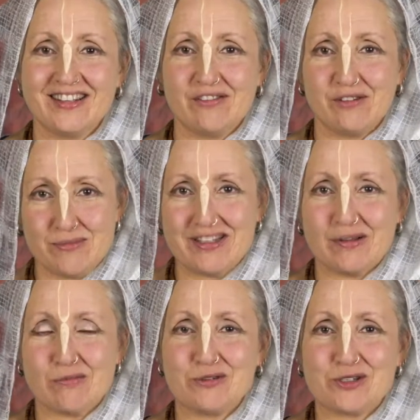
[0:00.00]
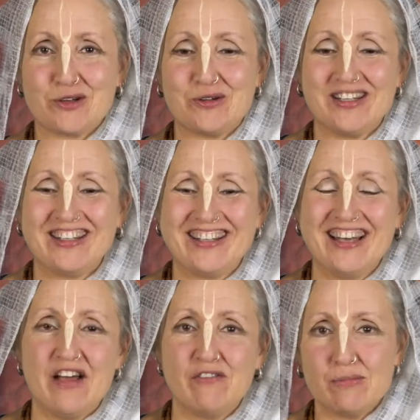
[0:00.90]
we meet them also,
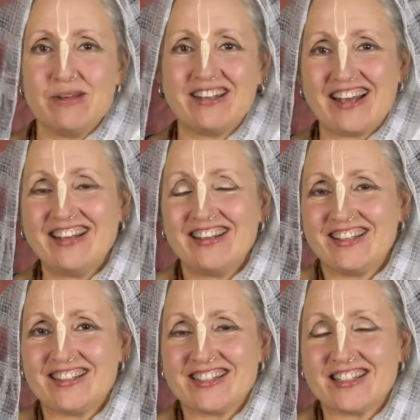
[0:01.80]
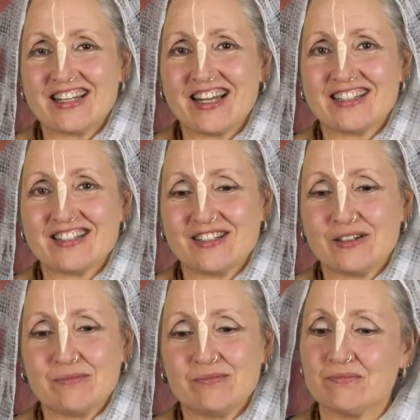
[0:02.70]
we meet the atheists that
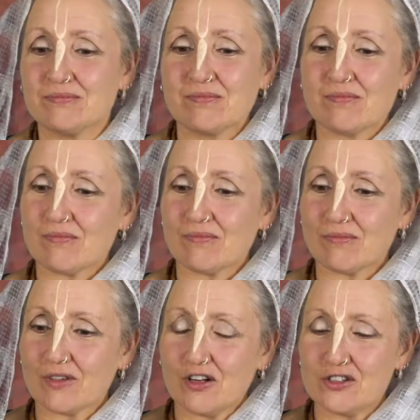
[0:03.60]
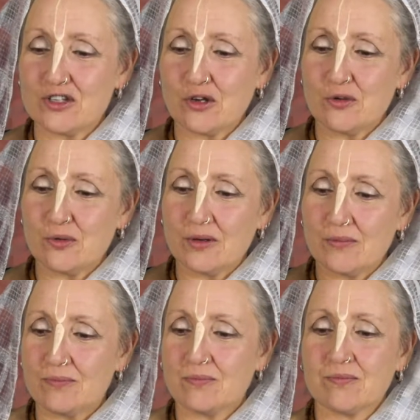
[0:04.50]
are so